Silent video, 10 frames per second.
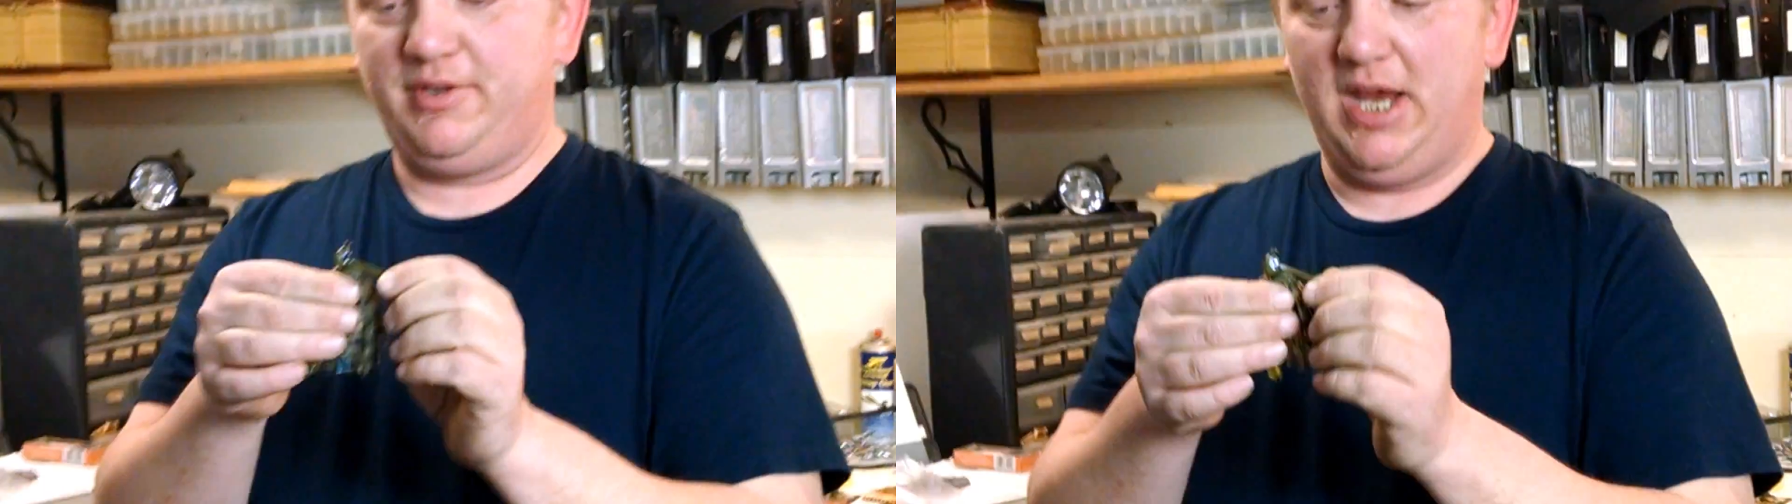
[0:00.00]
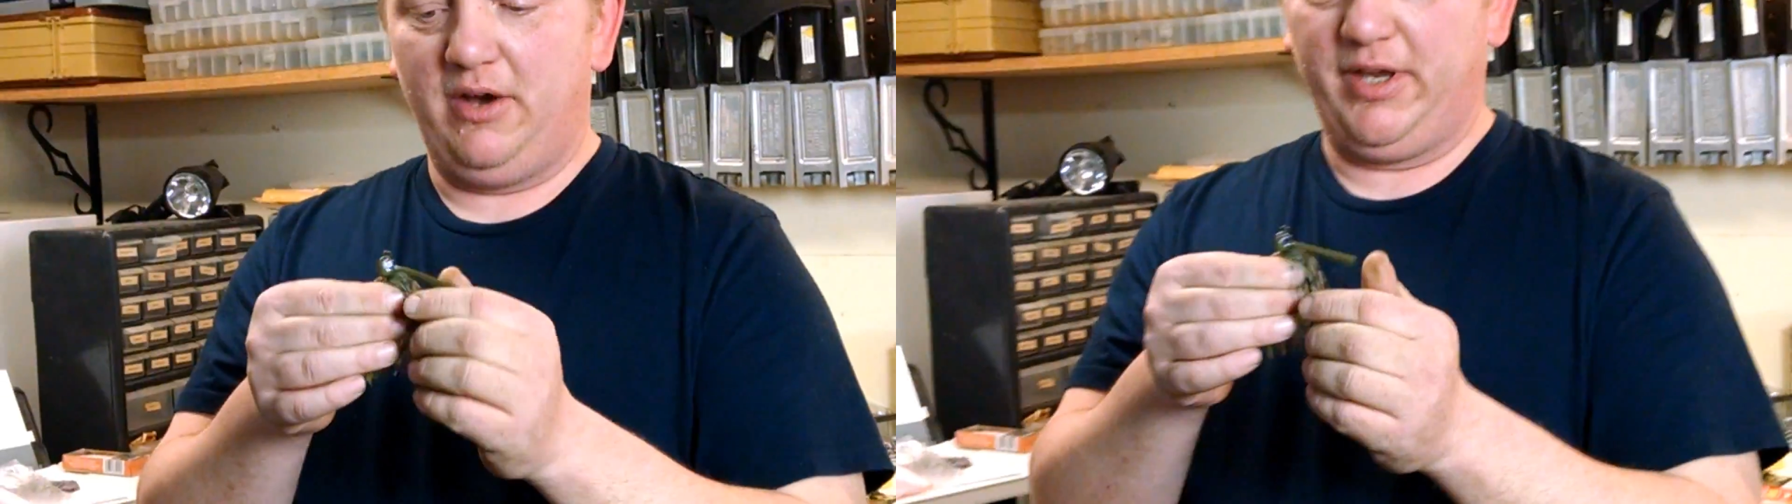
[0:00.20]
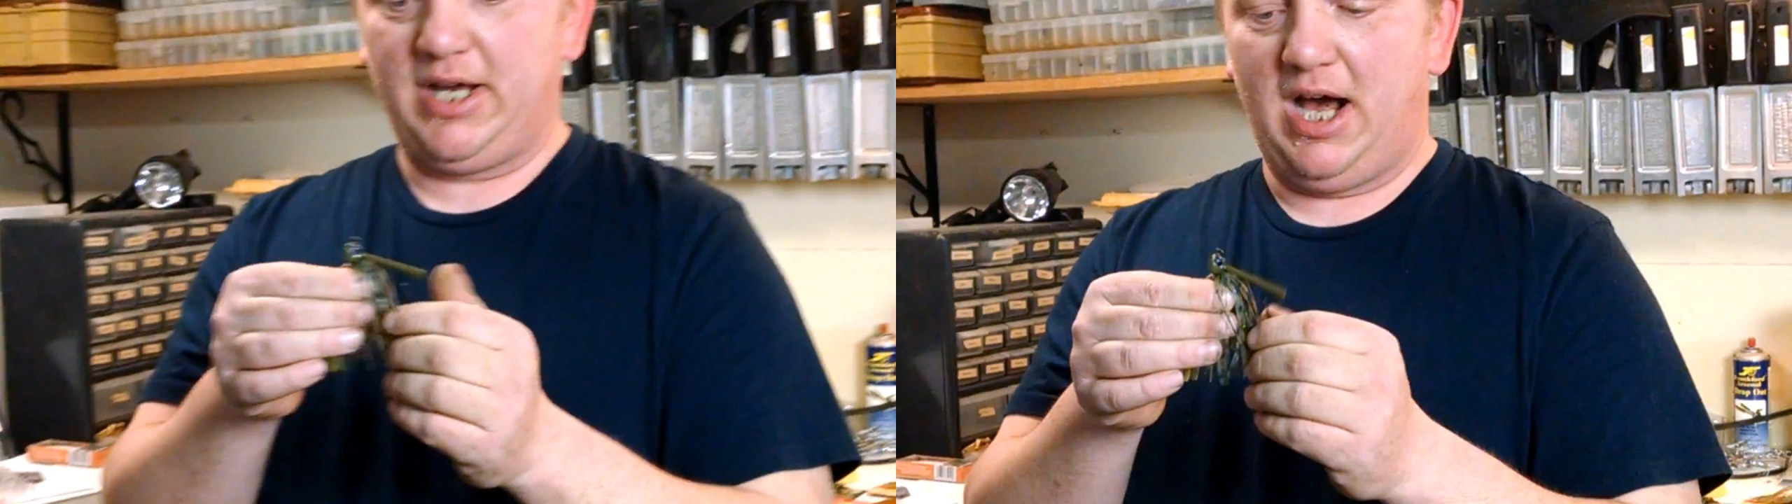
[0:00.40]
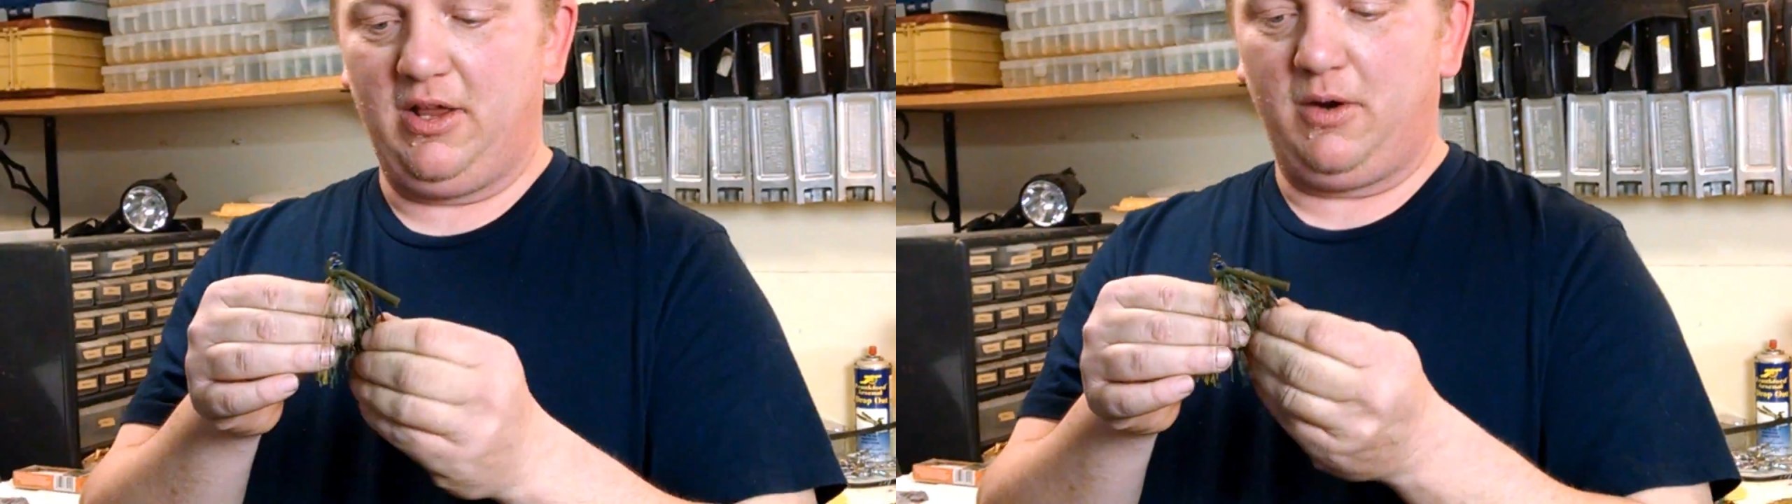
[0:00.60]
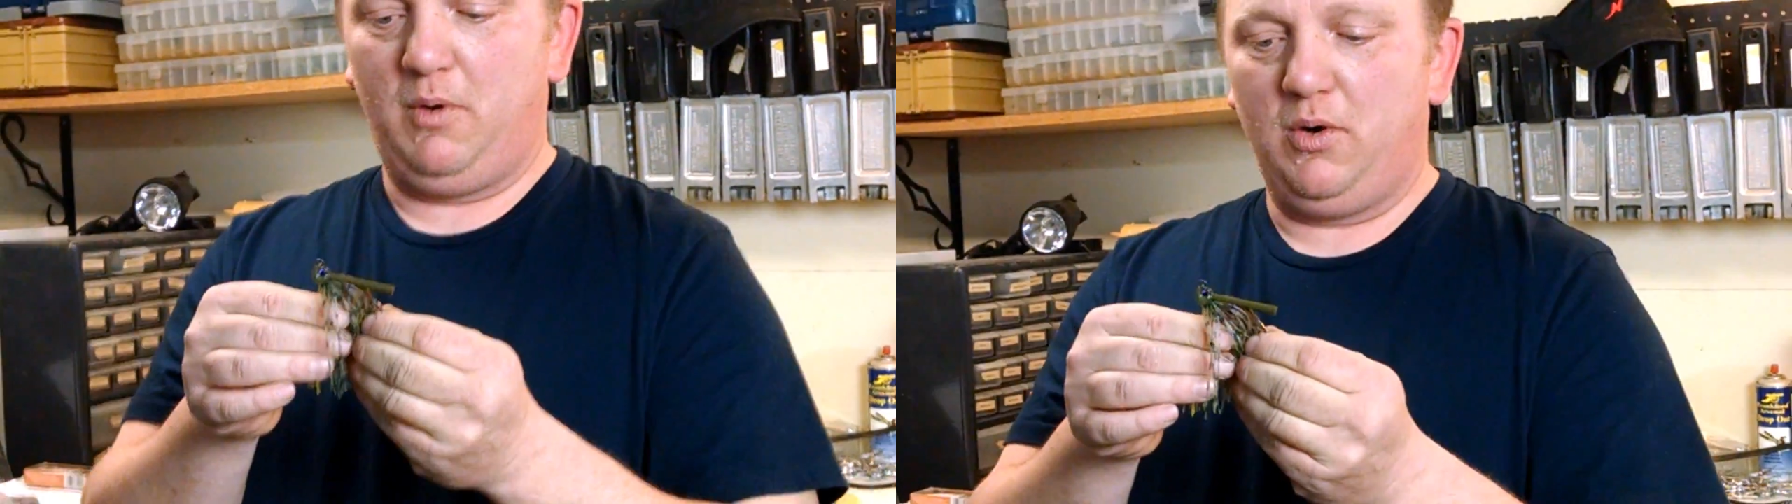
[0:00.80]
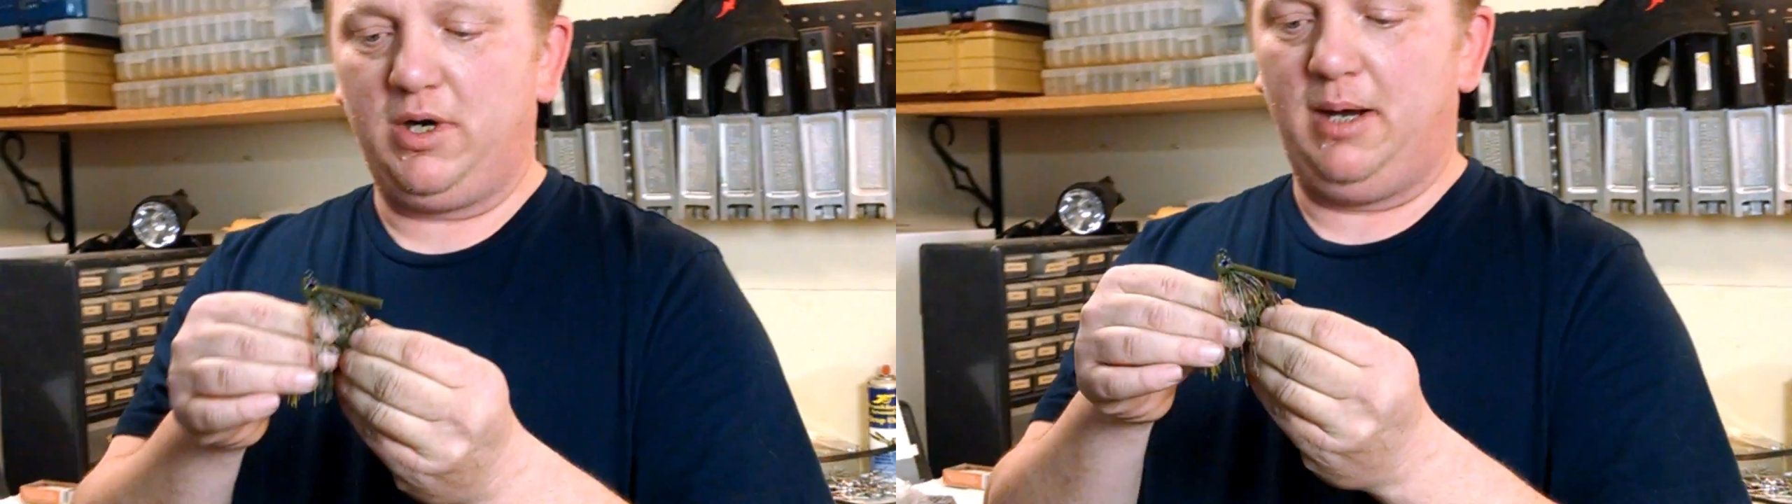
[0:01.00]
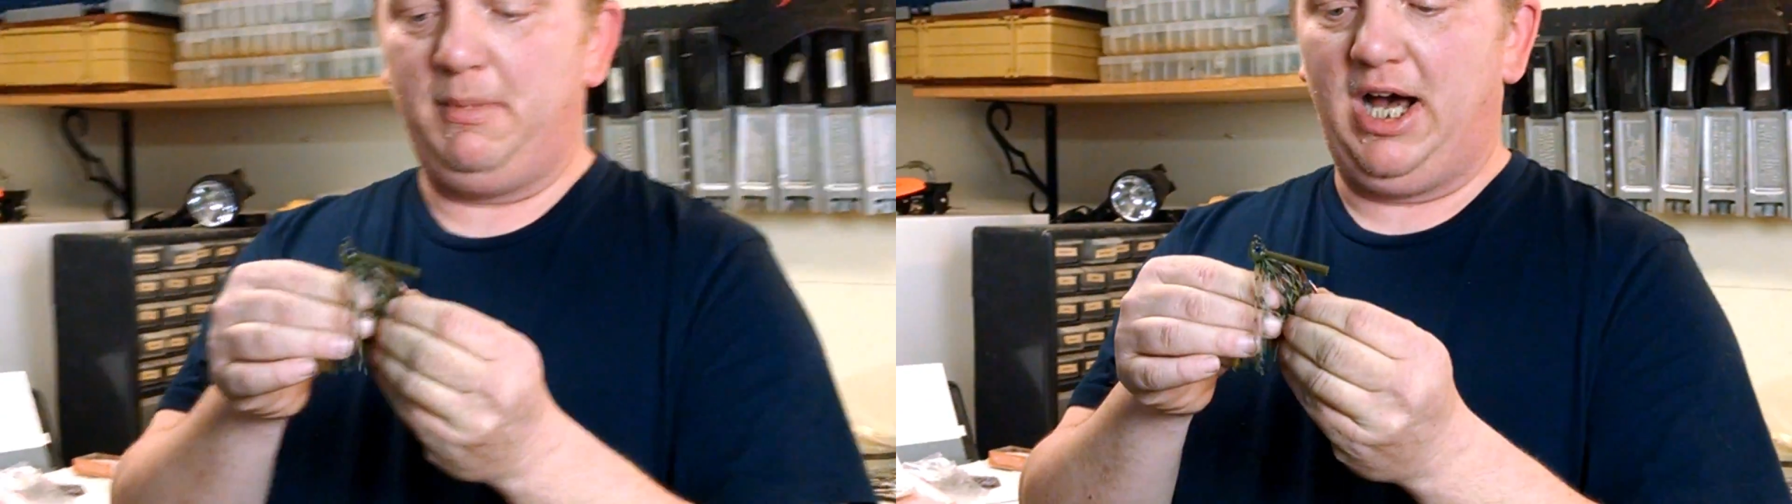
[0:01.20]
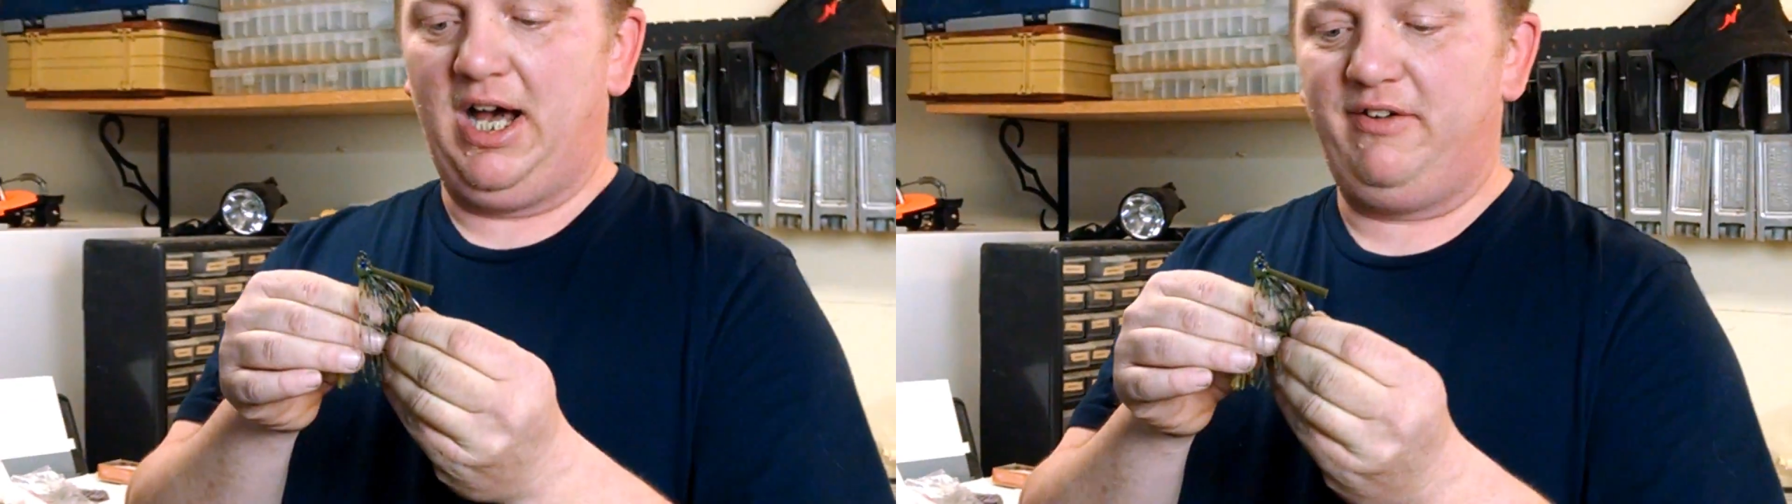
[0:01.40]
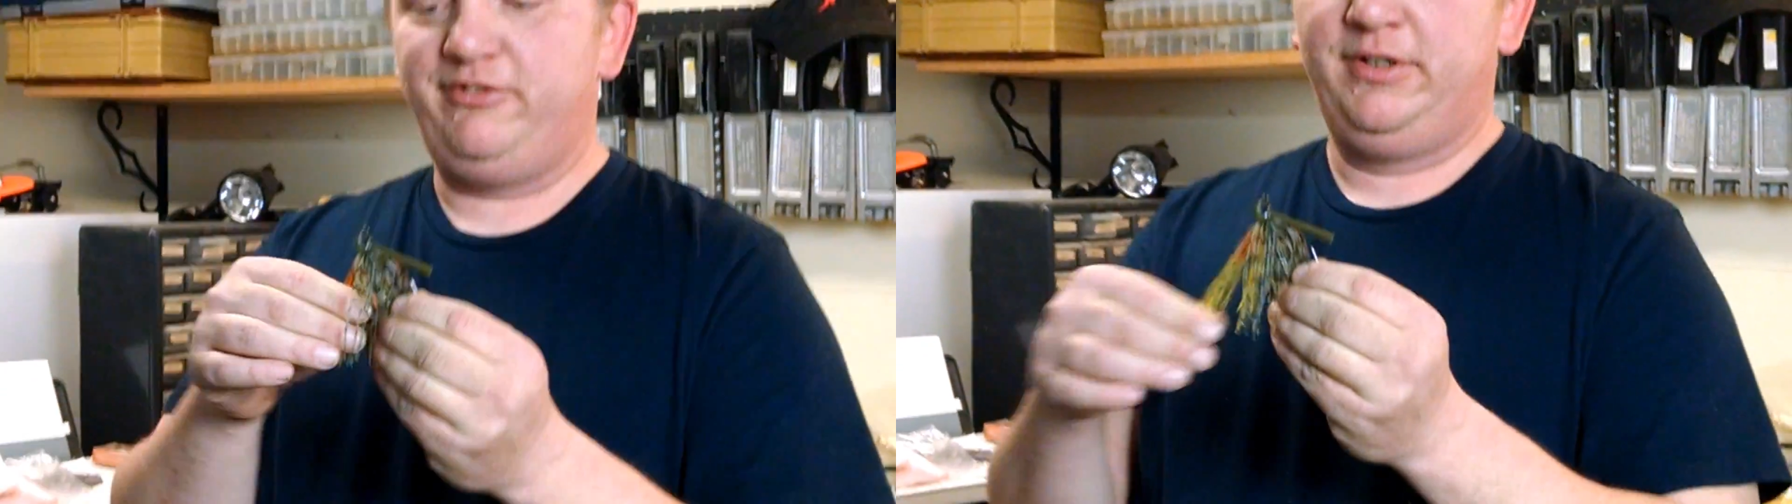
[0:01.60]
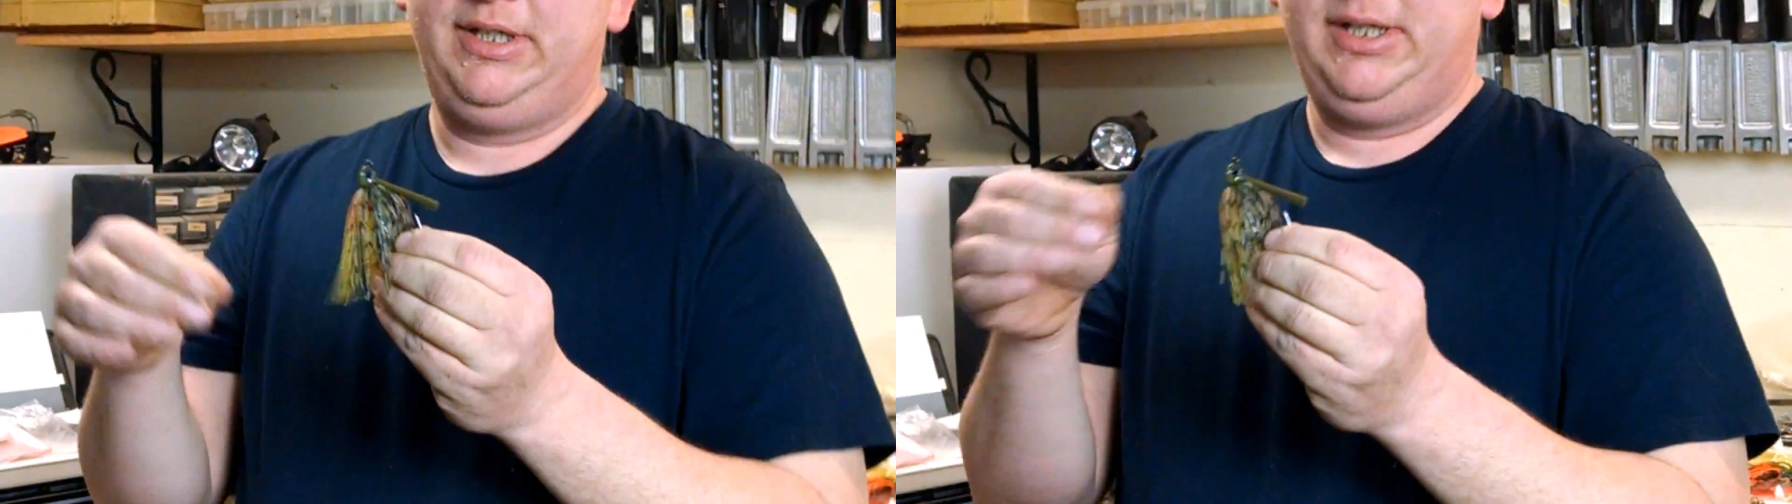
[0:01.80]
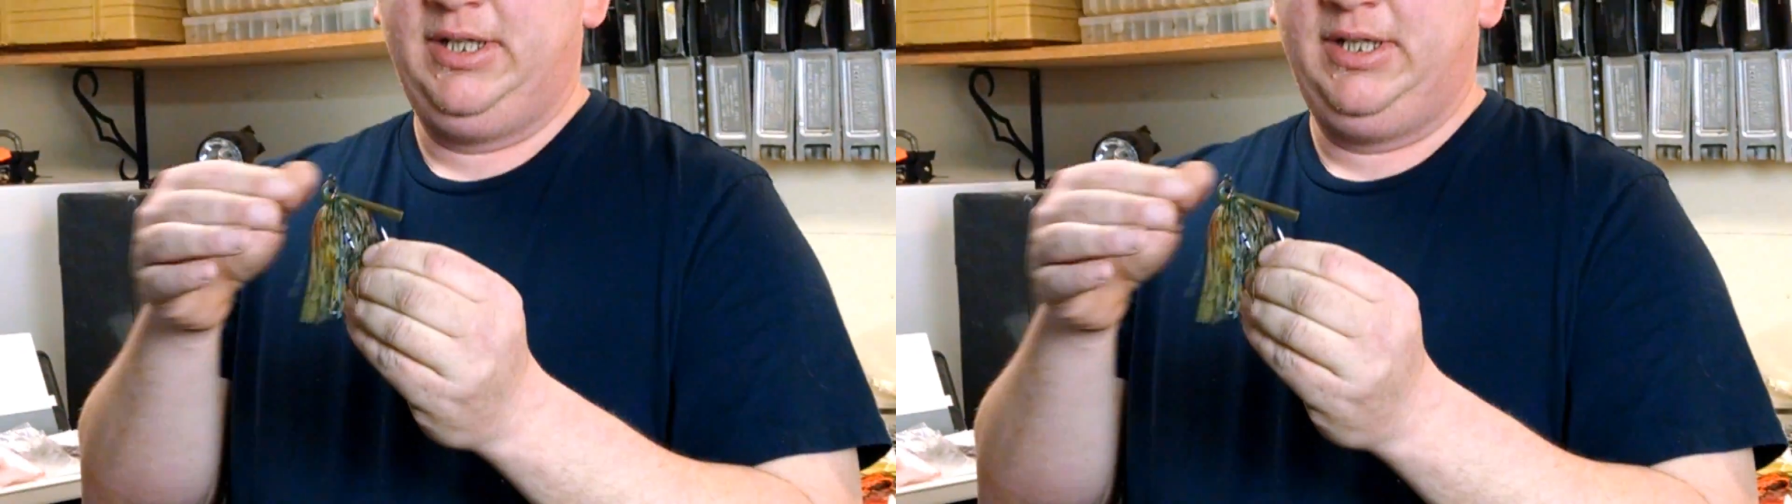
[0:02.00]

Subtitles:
the collar won't come off,